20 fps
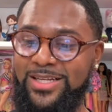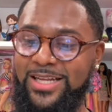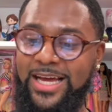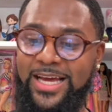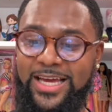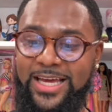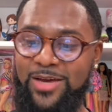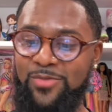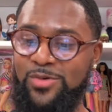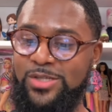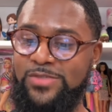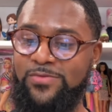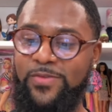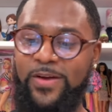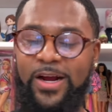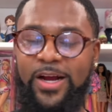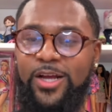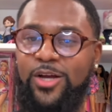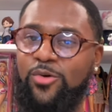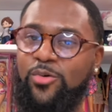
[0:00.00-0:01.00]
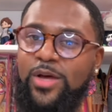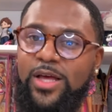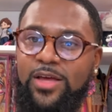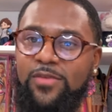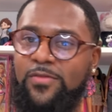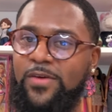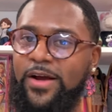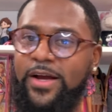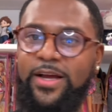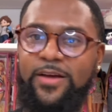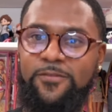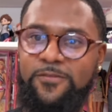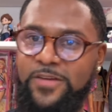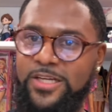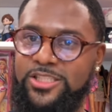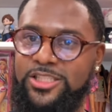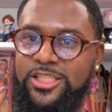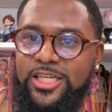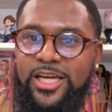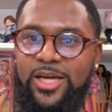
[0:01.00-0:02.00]
Like it was very quick, very
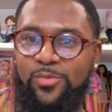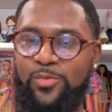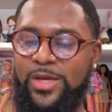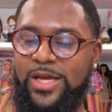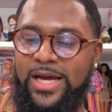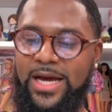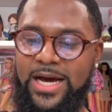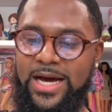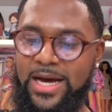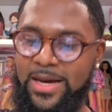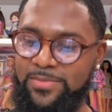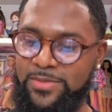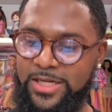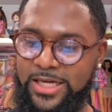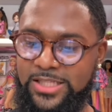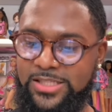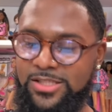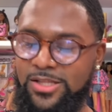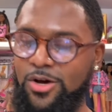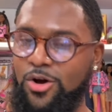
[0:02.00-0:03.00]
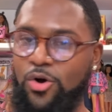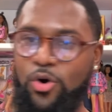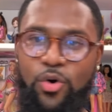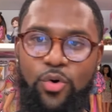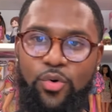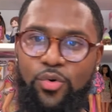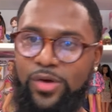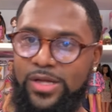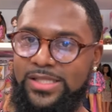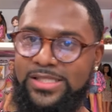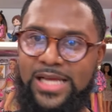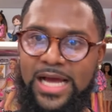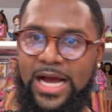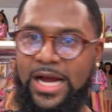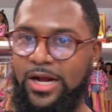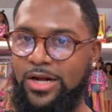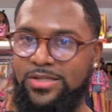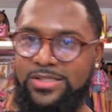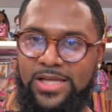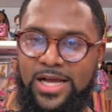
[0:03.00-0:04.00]
efficient. And we got updates the whole
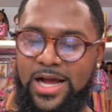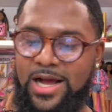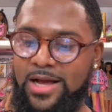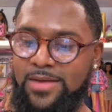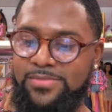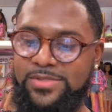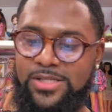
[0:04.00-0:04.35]
entire time.